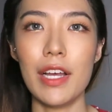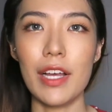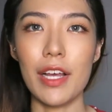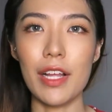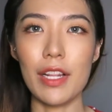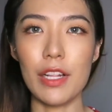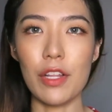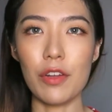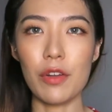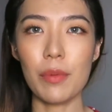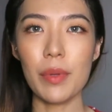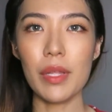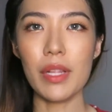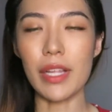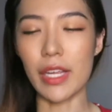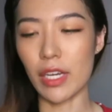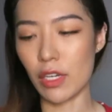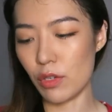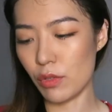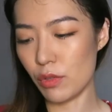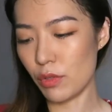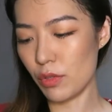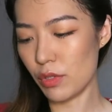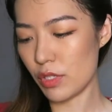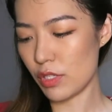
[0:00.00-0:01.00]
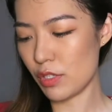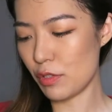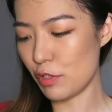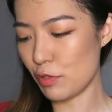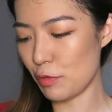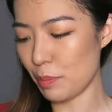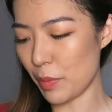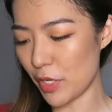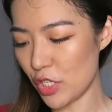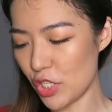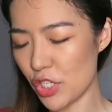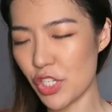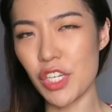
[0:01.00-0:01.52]
a little bit like those
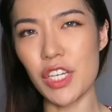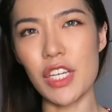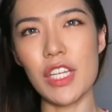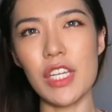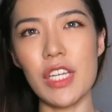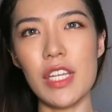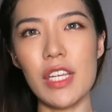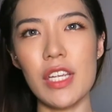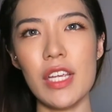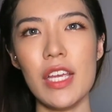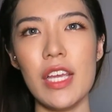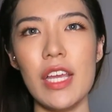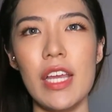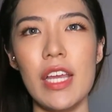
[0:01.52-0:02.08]
spongy